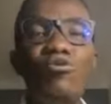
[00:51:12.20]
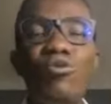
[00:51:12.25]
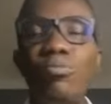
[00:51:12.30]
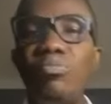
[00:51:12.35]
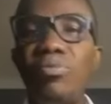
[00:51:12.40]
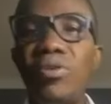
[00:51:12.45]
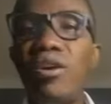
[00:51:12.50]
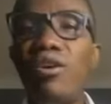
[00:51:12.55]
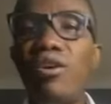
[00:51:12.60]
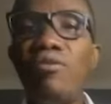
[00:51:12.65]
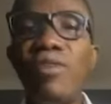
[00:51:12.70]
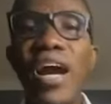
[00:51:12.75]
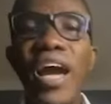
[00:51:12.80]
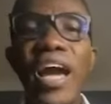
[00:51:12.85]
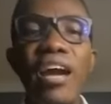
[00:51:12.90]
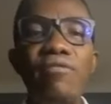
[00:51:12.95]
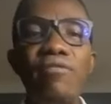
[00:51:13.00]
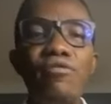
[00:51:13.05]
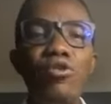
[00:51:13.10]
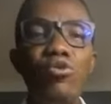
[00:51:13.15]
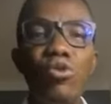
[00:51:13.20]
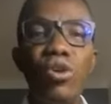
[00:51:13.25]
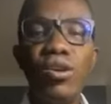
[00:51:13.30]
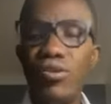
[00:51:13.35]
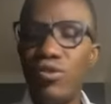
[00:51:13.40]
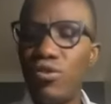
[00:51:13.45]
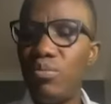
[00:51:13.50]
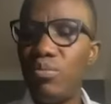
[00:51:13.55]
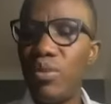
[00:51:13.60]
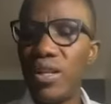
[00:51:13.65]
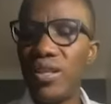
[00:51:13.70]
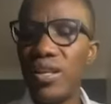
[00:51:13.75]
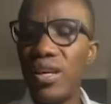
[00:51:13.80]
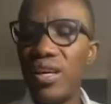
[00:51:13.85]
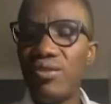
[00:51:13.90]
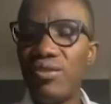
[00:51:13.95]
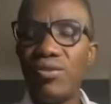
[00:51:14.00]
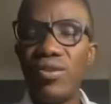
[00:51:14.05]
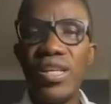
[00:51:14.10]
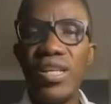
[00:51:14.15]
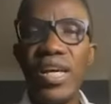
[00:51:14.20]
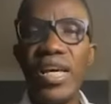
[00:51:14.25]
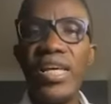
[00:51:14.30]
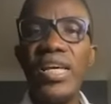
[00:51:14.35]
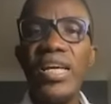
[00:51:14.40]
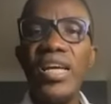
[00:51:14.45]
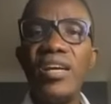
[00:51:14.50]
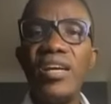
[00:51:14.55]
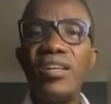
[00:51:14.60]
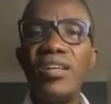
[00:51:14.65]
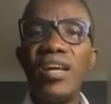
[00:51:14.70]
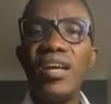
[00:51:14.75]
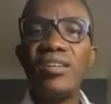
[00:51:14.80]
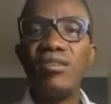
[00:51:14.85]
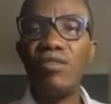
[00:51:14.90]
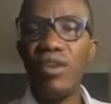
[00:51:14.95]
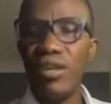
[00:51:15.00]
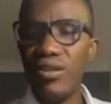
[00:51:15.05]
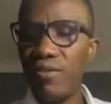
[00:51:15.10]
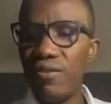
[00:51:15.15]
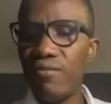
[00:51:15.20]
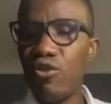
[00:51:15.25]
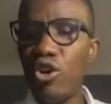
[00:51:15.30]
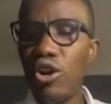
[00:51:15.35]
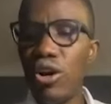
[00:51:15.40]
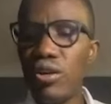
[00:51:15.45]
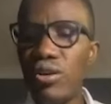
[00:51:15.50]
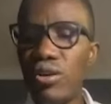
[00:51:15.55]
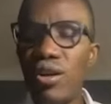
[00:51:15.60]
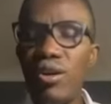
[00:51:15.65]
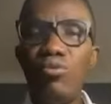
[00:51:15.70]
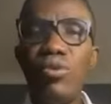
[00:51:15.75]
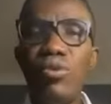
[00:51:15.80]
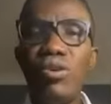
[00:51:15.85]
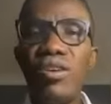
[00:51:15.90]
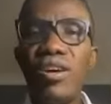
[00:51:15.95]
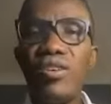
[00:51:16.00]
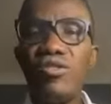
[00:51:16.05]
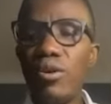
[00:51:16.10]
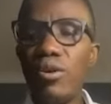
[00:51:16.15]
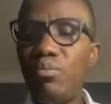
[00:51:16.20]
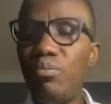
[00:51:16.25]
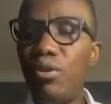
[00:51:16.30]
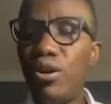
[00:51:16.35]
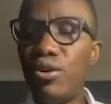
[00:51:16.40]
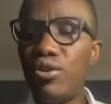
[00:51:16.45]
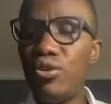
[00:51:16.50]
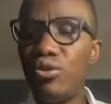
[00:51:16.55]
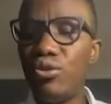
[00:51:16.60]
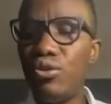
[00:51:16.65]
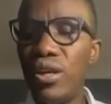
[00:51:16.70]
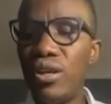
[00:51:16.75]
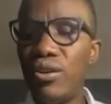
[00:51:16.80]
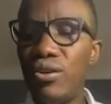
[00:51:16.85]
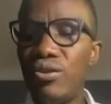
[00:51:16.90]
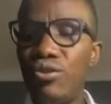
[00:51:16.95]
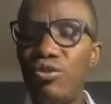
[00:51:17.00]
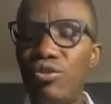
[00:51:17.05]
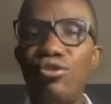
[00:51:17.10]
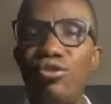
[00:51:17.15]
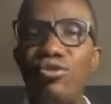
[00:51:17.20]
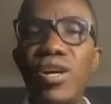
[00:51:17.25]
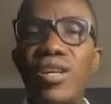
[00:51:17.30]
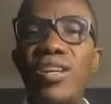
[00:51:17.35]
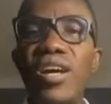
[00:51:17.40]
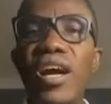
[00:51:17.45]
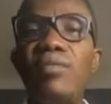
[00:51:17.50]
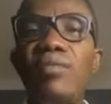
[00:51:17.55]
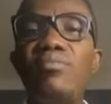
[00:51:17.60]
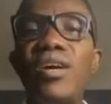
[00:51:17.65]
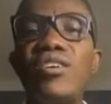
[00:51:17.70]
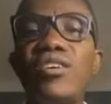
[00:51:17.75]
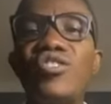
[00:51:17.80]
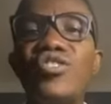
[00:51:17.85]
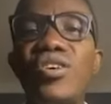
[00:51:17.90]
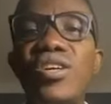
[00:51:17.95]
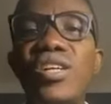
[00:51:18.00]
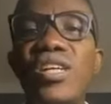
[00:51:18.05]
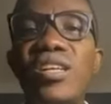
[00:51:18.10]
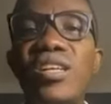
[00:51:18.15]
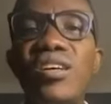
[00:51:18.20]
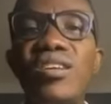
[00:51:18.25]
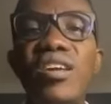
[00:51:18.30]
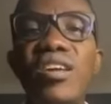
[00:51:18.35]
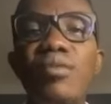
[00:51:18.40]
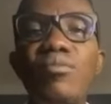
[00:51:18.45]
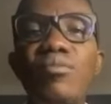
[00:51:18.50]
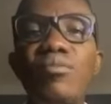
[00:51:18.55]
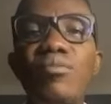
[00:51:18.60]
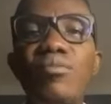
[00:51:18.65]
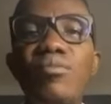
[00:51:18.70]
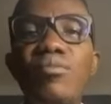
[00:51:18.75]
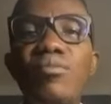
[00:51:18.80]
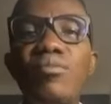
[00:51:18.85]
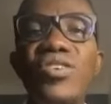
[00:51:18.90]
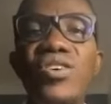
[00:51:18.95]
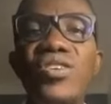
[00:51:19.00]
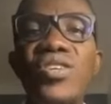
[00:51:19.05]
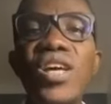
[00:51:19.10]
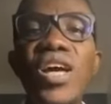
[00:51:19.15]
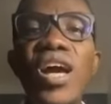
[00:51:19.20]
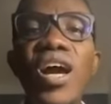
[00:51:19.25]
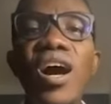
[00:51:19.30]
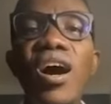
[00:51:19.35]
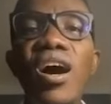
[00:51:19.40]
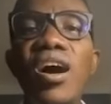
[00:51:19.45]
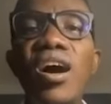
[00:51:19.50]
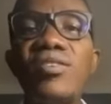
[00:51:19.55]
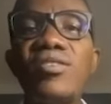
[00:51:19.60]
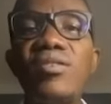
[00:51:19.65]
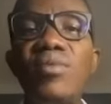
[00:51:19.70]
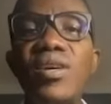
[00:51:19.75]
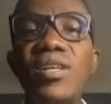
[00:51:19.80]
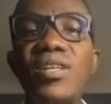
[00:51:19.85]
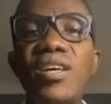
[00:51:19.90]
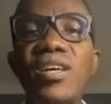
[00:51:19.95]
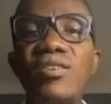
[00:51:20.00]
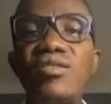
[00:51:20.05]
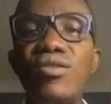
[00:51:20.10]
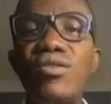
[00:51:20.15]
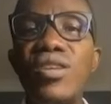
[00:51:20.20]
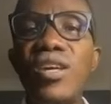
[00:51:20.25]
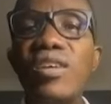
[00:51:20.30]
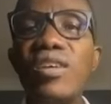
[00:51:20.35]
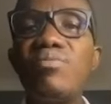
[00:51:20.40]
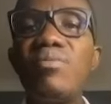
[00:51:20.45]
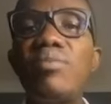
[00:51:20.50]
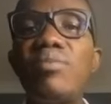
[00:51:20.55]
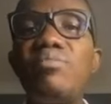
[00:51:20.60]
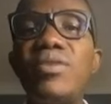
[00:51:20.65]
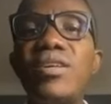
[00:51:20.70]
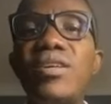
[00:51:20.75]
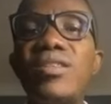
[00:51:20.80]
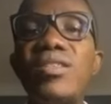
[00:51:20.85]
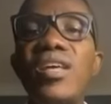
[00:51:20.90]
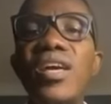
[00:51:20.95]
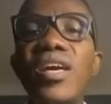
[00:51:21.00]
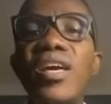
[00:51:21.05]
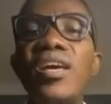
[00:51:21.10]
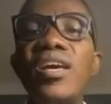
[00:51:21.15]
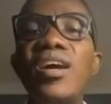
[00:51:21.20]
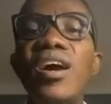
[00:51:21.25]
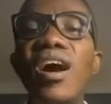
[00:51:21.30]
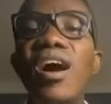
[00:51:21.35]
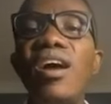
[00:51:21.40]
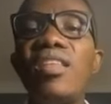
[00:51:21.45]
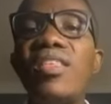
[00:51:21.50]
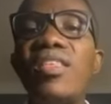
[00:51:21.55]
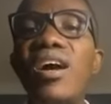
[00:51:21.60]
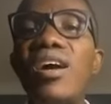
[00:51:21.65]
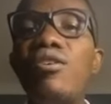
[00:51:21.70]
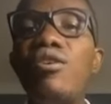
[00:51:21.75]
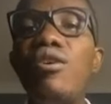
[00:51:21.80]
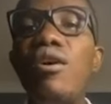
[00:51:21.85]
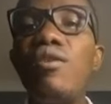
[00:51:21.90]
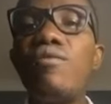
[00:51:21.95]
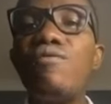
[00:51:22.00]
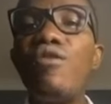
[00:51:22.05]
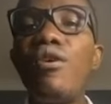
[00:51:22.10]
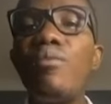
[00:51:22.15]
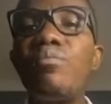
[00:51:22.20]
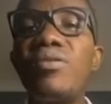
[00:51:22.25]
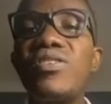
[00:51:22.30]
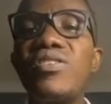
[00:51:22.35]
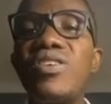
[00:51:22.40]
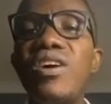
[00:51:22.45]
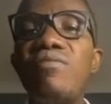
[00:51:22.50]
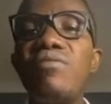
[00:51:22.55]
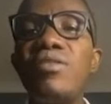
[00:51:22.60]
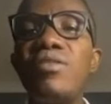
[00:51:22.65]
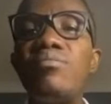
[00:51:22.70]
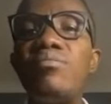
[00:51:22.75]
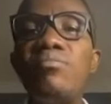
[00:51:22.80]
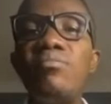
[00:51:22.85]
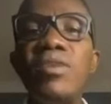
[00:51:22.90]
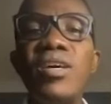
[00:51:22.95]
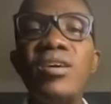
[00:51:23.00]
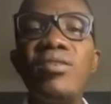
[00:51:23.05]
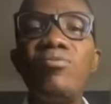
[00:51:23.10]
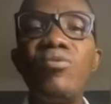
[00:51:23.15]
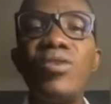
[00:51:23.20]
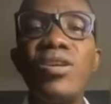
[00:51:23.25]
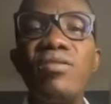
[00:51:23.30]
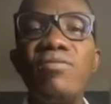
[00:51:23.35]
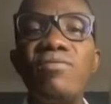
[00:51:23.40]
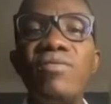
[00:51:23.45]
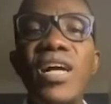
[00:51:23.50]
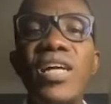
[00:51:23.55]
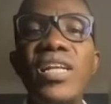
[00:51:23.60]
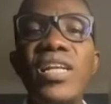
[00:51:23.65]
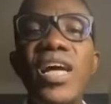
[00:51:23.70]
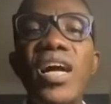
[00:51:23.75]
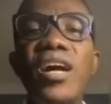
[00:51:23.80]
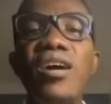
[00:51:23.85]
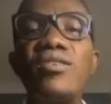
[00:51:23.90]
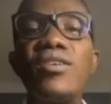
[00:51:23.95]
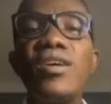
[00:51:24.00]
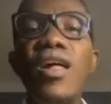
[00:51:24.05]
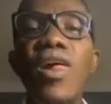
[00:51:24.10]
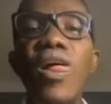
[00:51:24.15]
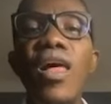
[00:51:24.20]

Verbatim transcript: We pray over everyone's birthdays today that grace of God will rest upon you in unusual dimension in the name of Jesus. Uh, somebody says, Today is my birthday. I thank God for preserving me with divine health.